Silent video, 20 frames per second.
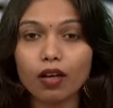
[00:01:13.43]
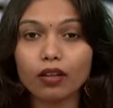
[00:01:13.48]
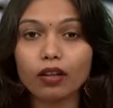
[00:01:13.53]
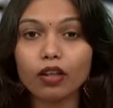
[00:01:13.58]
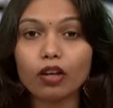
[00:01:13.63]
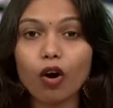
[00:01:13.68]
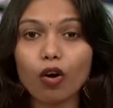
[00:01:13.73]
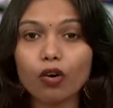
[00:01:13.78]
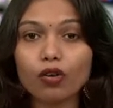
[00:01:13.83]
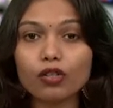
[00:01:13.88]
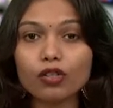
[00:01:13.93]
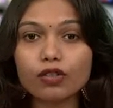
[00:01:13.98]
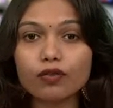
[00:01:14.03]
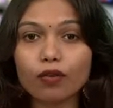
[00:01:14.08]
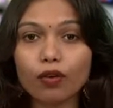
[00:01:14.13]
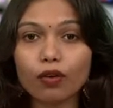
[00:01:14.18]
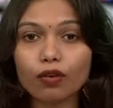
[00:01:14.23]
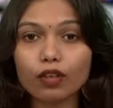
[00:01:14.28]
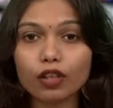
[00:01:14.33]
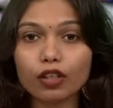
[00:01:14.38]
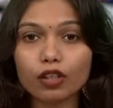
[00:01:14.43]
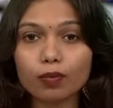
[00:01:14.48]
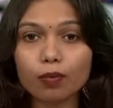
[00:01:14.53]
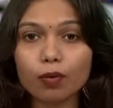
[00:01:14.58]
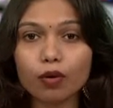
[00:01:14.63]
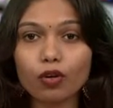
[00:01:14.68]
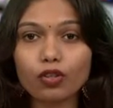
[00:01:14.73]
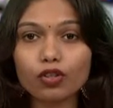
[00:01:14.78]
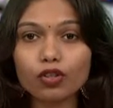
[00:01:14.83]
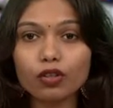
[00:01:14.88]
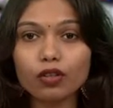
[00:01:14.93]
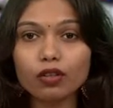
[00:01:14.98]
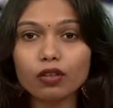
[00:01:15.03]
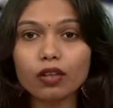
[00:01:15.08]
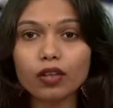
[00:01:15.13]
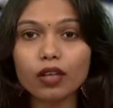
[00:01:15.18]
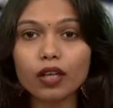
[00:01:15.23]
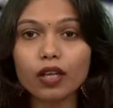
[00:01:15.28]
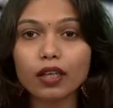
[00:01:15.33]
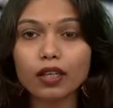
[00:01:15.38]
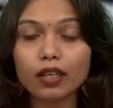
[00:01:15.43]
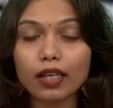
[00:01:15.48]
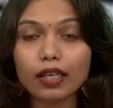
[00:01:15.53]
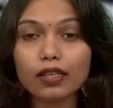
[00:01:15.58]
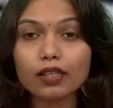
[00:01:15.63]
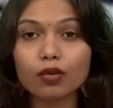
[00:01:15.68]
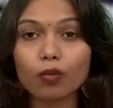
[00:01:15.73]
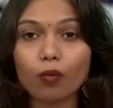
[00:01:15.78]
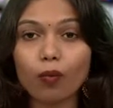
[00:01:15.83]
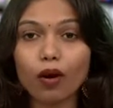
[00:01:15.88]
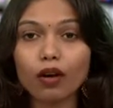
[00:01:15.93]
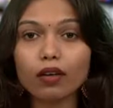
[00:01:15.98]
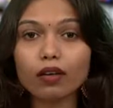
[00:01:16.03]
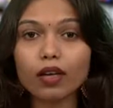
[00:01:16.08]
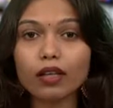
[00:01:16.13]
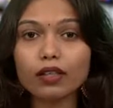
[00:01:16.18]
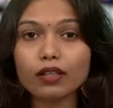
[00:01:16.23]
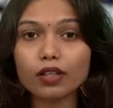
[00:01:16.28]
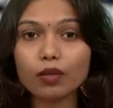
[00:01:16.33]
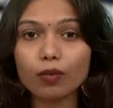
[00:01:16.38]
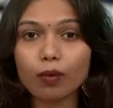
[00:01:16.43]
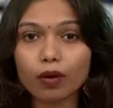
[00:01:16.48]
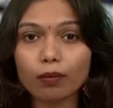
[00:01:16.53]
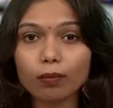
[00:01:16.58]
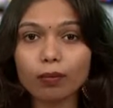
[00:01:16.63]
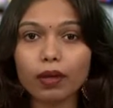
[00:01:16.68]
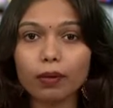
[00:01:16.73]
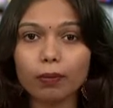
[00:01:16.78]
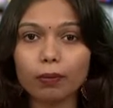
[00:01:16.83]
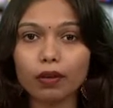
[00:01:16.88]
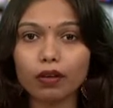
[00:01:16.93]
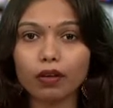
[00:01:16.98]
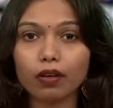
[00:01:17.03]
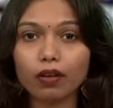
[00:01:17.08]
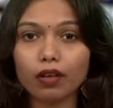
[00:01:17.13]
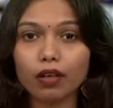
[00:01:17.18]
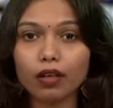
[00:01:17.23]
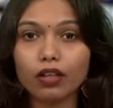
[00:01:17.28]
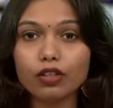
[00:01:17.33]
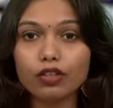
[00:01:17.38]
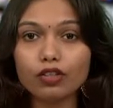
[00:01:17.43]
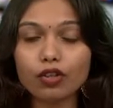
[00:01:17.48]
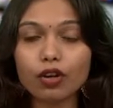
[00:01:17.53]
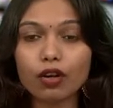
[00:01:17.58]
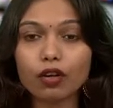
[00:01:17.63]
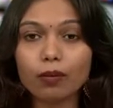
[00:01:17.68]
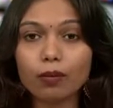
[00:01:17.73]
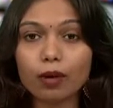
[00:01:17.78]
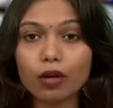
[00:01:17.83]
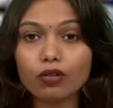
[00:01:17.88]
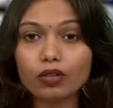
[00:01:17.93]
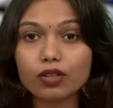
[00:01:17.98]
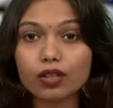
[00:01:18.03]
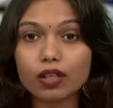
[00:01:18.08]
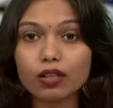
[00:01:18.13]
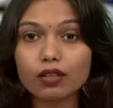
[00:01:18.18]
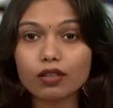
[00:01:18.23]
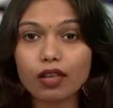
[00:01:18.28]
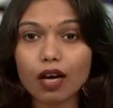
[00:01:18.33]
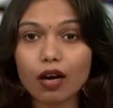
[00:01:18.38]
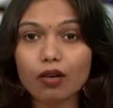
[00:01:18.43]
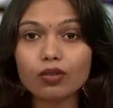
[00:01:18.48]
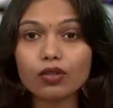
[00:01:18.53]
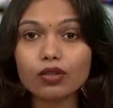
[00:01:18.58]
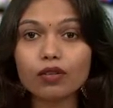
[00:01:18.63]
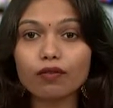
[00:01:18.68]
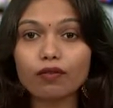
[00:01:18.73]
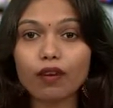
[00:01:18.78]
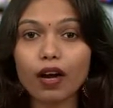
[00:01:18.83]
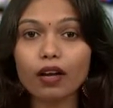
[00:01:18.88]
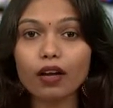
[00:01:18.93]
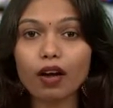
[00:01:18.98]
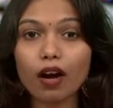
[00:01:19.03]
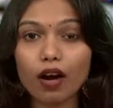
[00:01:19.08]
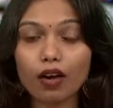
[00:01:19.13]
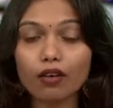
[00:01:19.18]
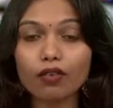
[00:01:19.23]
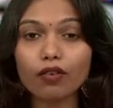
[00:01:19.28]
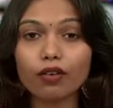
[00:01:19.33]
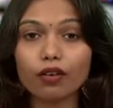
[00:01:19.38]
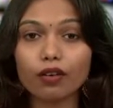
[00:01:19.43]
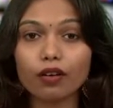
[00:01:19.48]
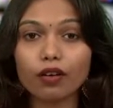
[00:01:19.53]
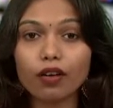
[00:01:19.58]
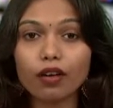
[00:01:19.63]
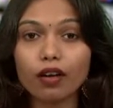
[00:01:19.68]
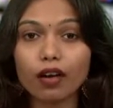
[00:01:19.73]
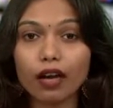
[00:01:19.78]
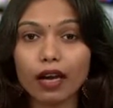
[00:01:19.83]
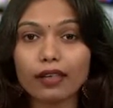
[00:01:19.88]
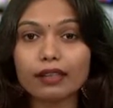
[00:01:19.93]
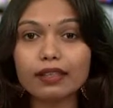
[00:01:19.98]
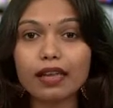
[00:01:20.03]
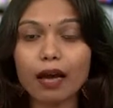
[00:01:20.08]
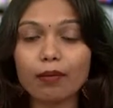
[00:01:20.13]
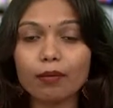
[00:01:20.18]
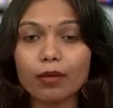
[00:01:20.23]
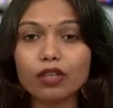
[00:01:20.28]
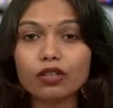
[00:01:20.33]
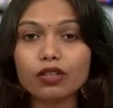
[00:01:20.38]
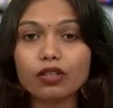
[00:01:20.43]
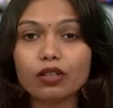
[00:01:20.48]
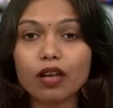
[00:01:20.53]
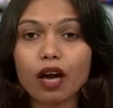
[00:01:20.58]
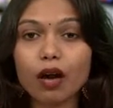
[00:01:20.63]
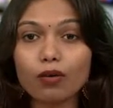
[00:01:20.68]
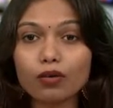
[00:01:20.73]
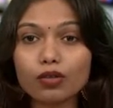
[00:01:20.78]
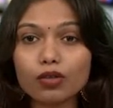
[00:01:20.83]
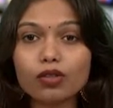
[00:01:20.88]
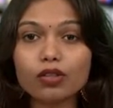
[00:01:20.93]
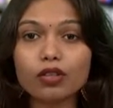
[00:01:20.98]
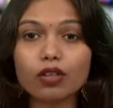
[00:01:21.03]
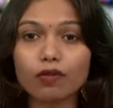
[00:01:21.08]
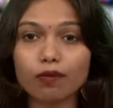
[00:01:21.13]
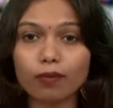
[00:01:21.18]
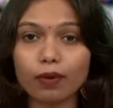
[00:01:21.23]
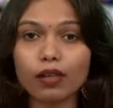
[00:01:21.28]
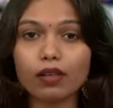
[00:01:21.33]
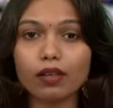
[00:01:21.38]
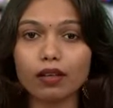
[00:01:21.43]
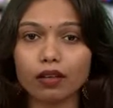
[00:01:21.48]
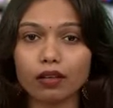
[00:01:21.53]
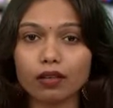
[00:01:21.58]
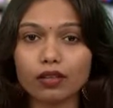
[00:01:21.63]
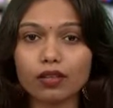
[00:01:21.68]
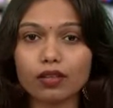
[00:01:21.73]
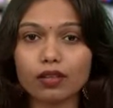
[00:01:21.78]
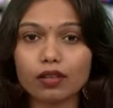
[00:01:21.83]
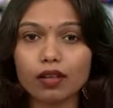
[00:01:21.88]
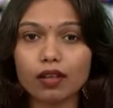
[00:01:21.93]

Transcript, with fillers: The August fourth explosion killed one hundred ninety-one people, injured about six thousand five hundred and damaged thousands of buildings.